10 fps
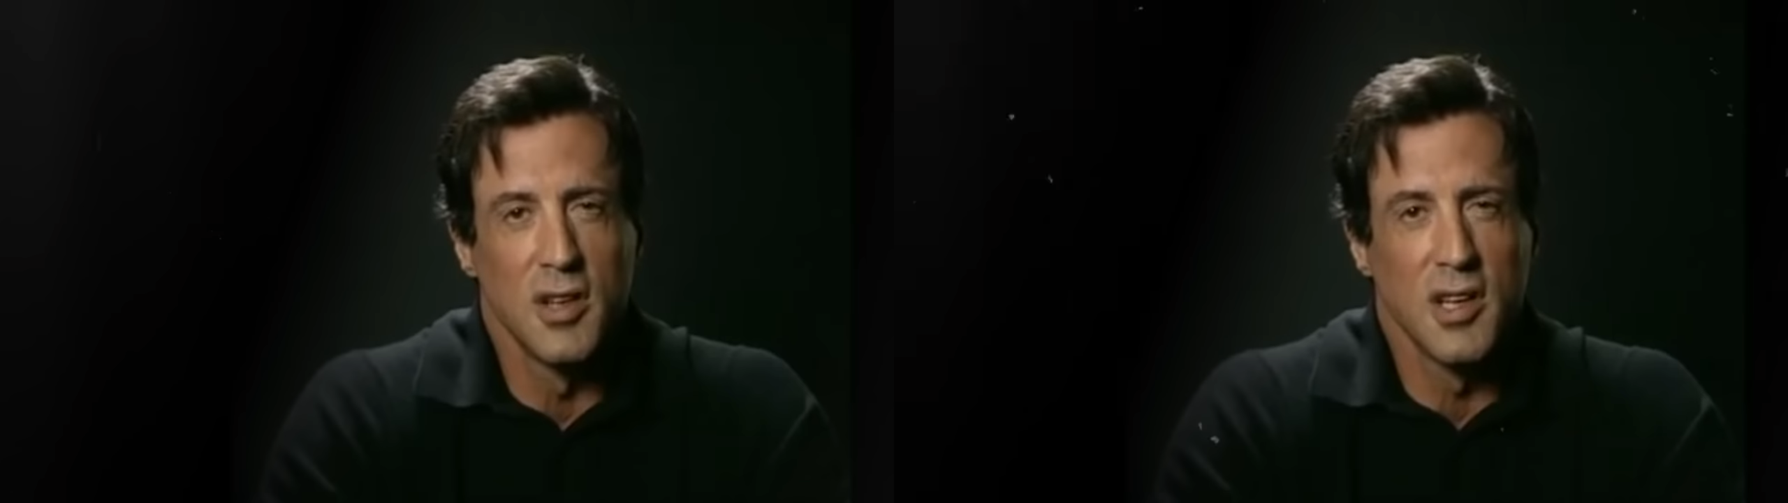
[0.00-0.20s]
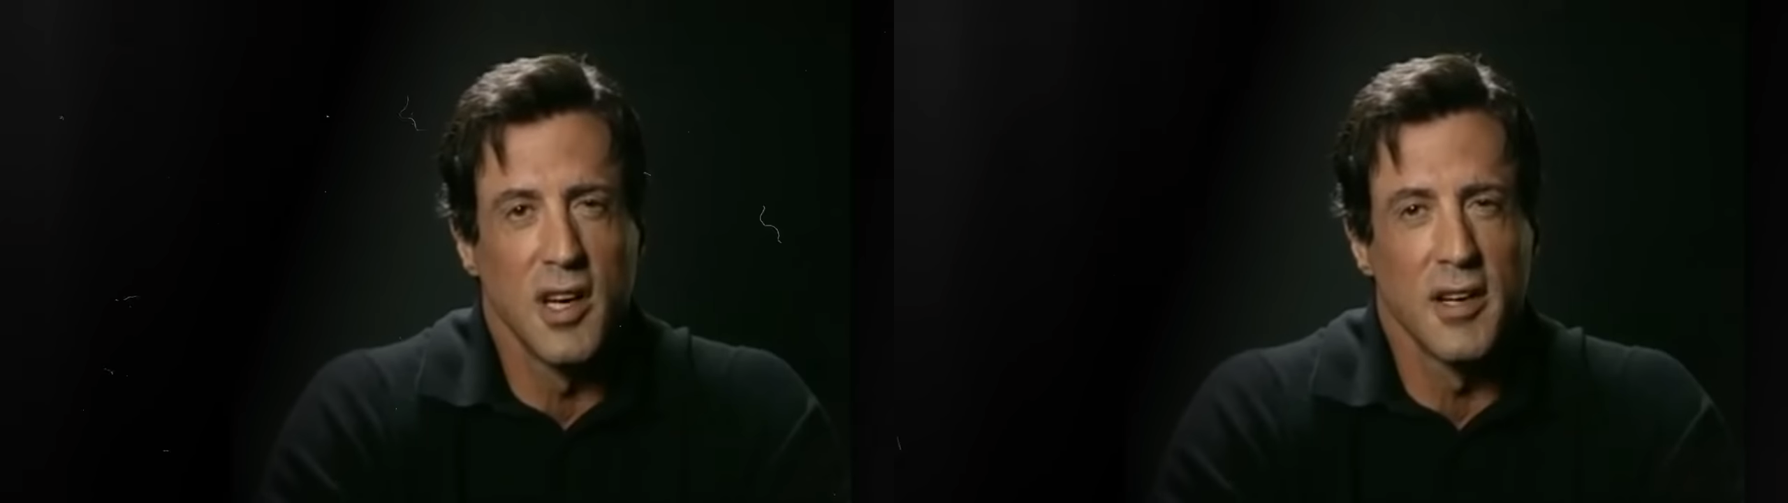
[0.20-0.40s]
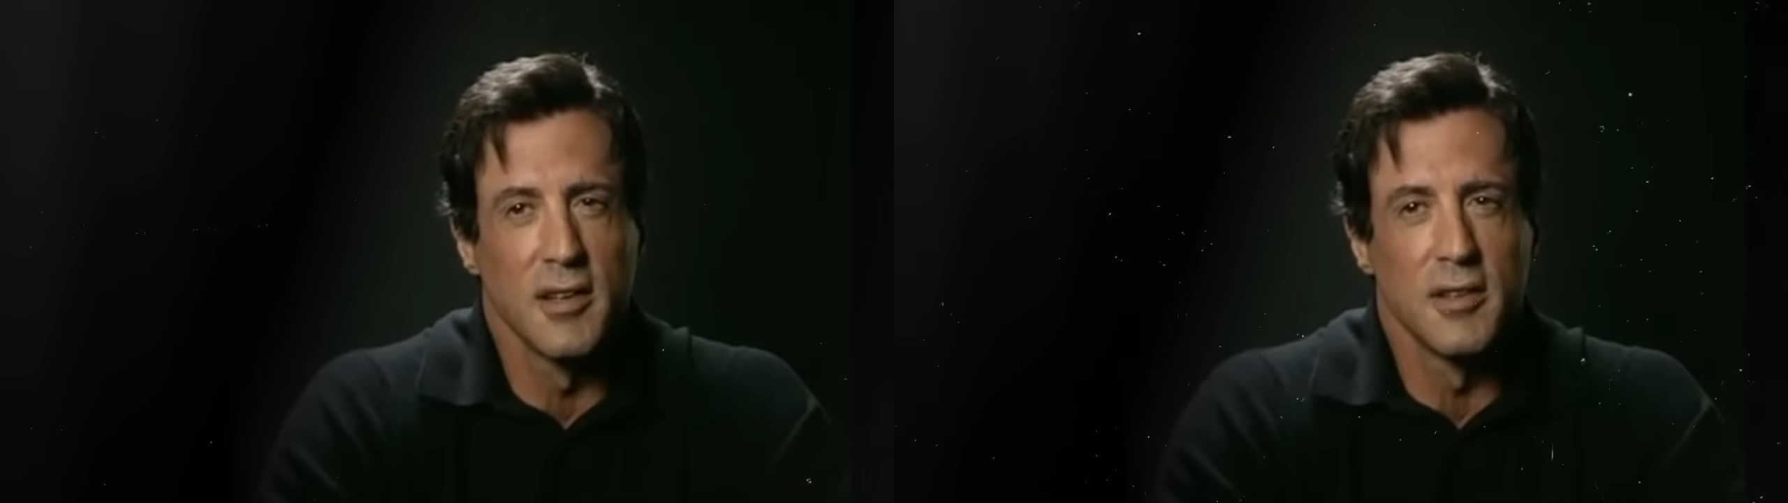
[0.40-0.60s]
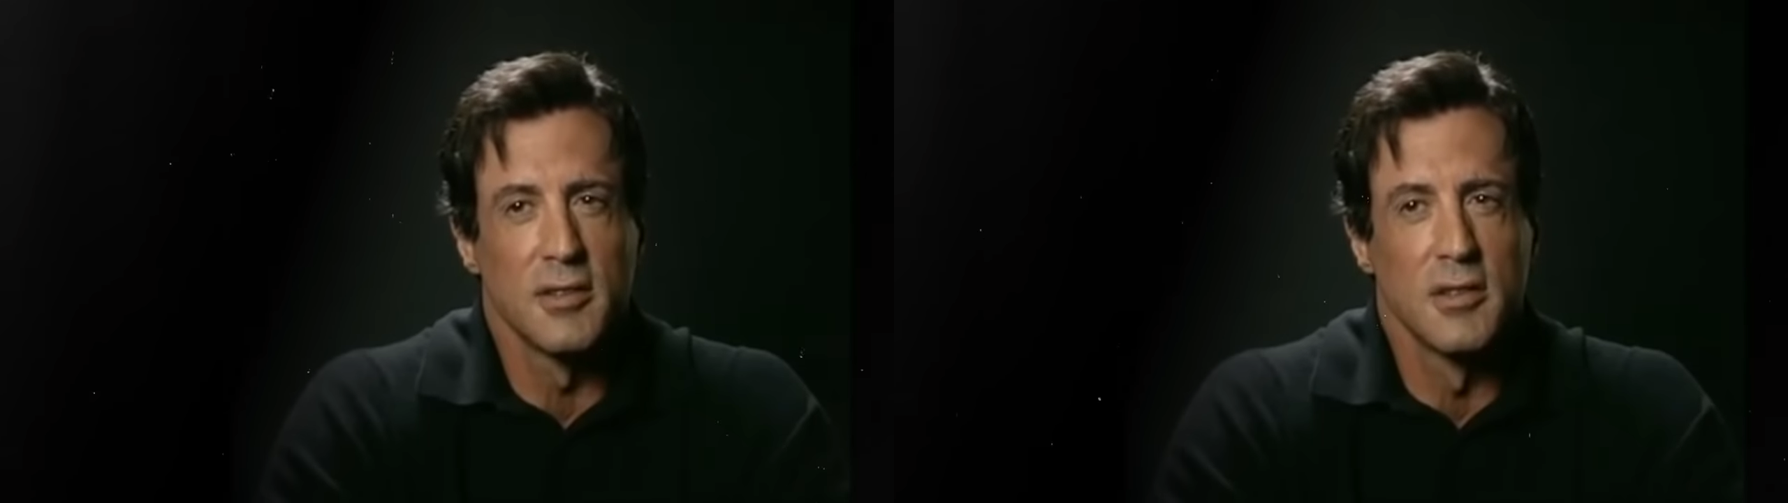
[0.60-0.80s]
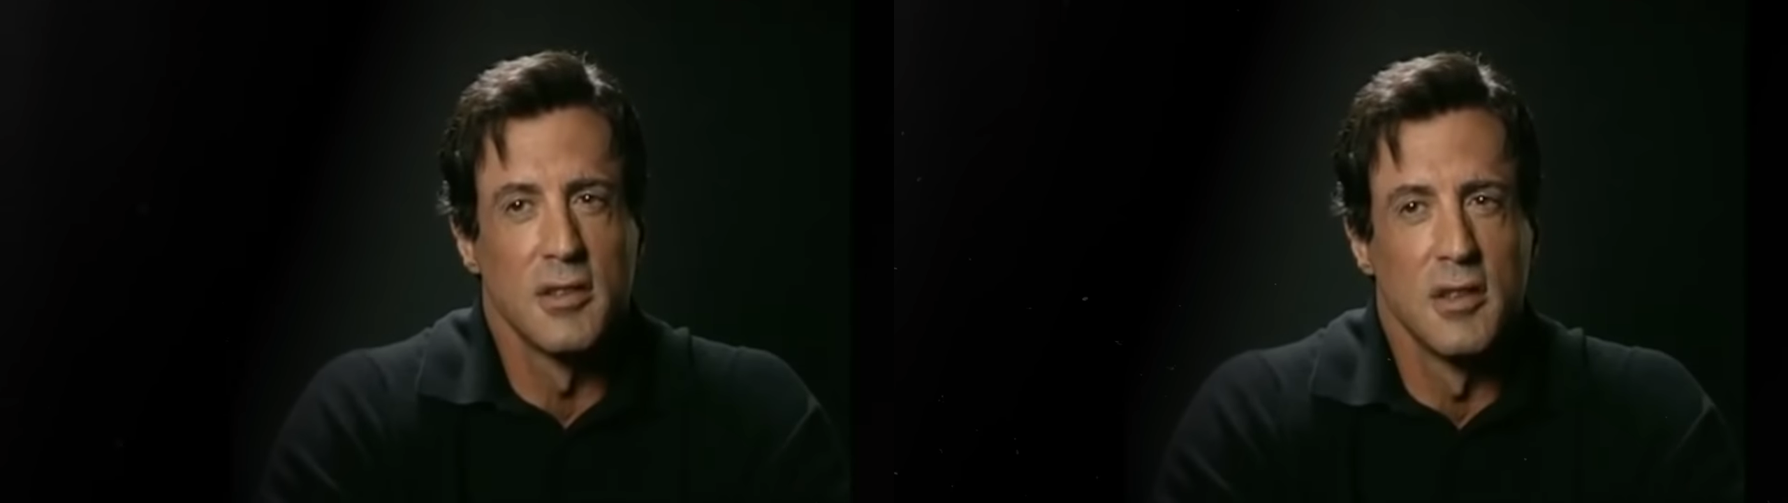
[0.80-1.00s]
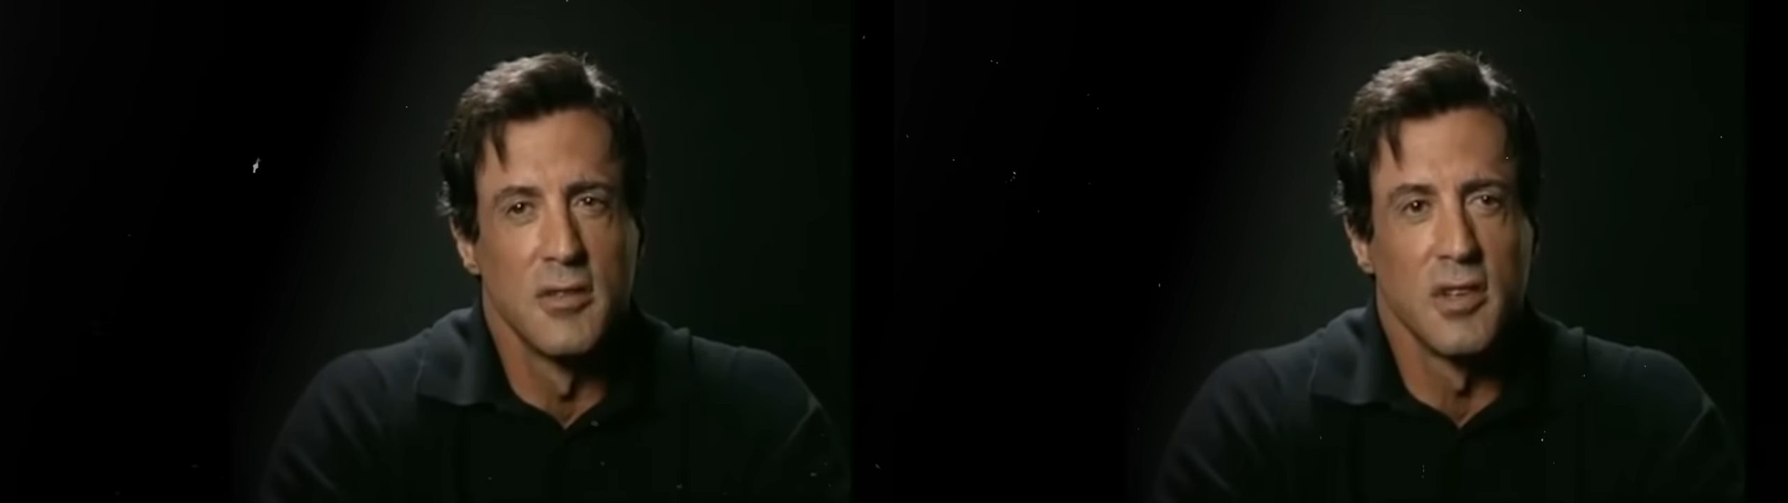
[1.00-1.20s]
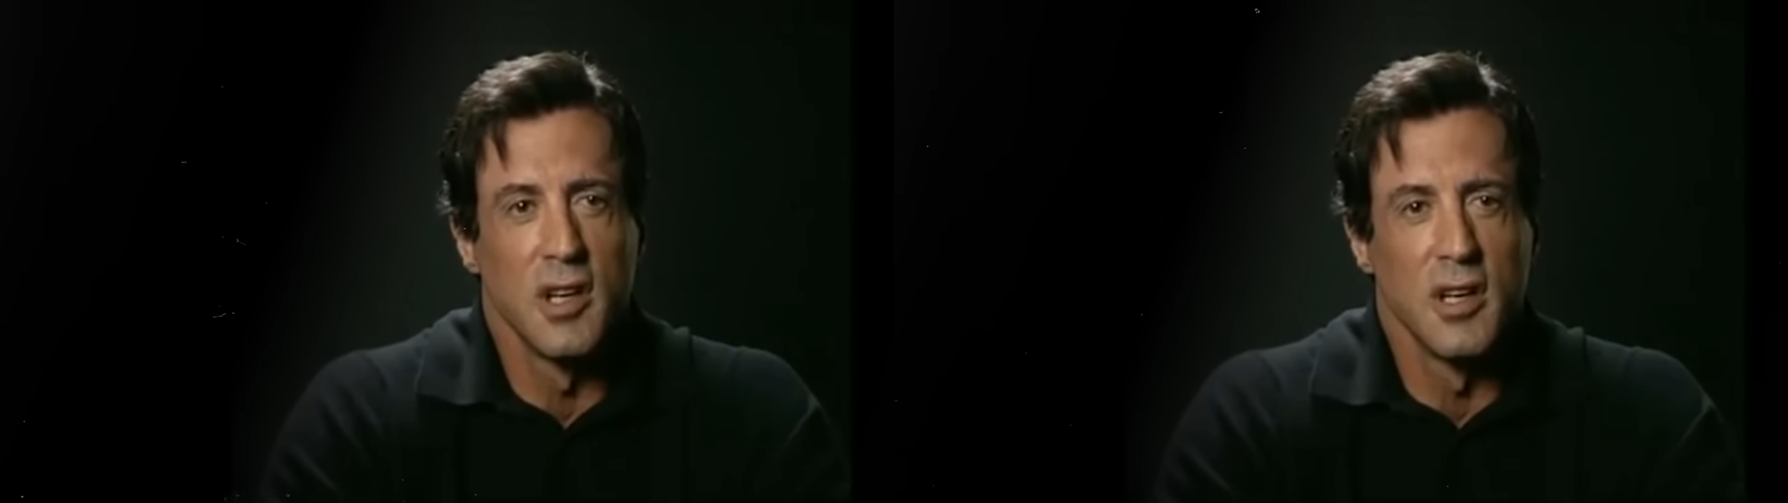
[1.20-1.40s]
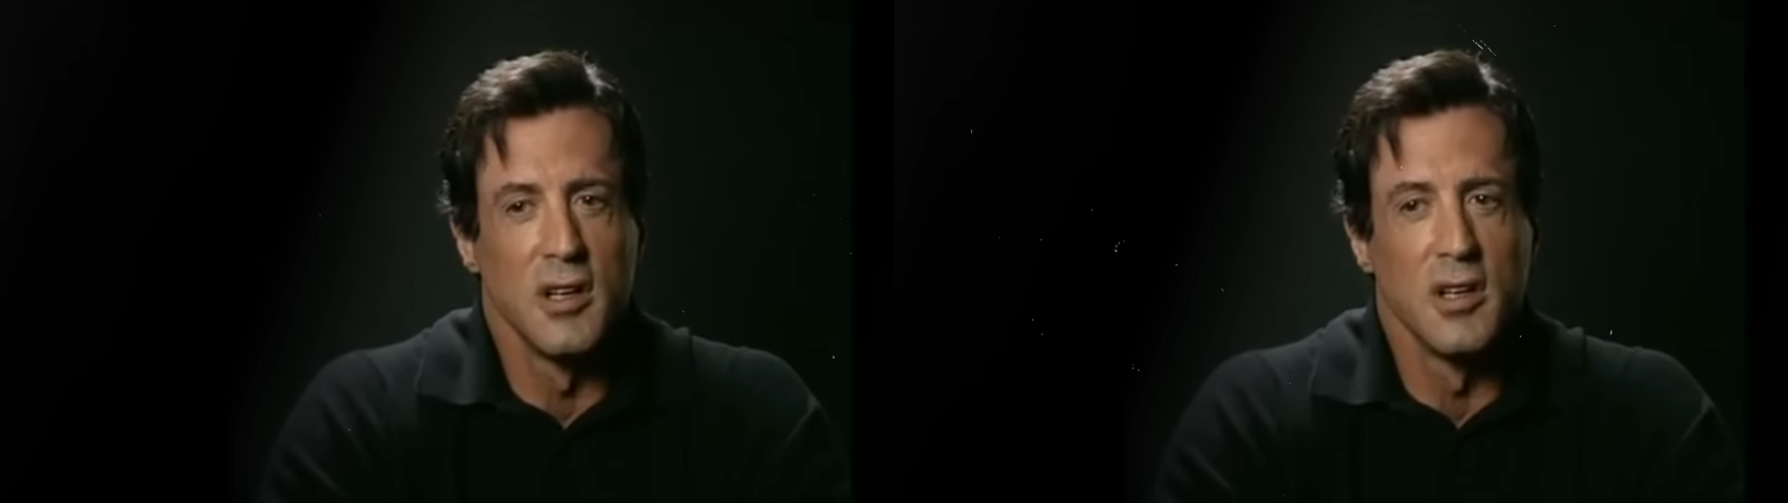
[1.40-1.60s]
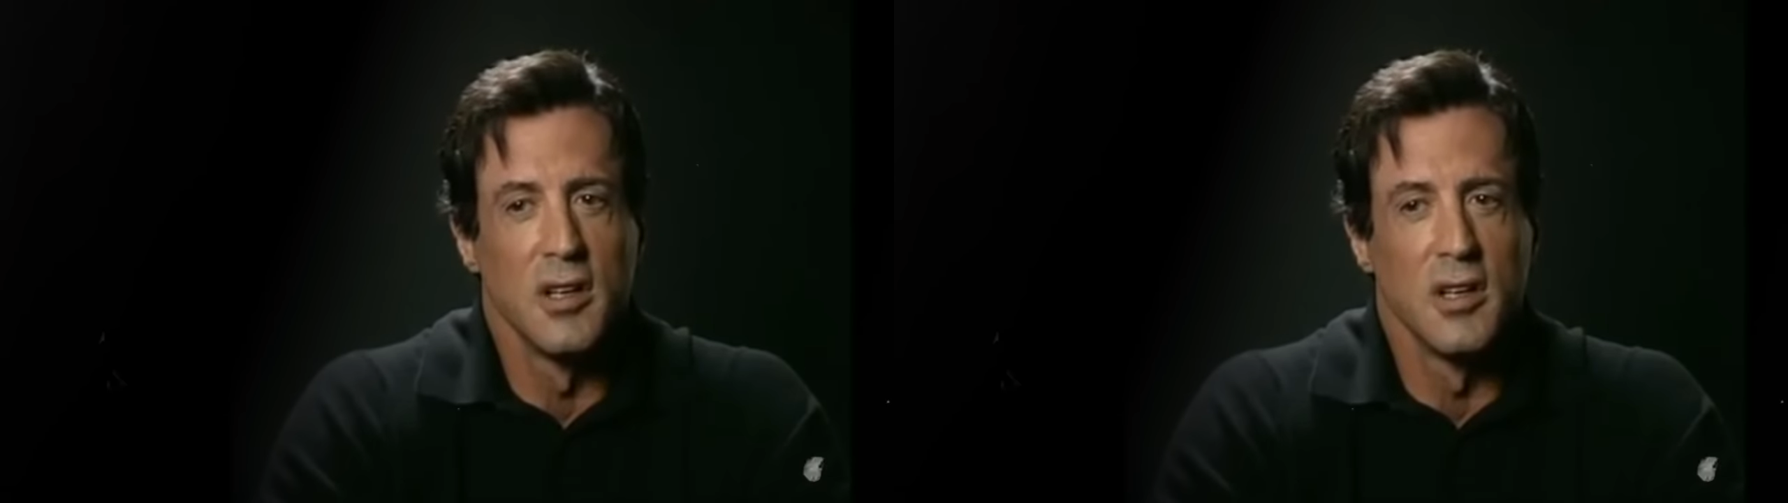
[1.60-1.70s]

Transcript: catalyst for an idea.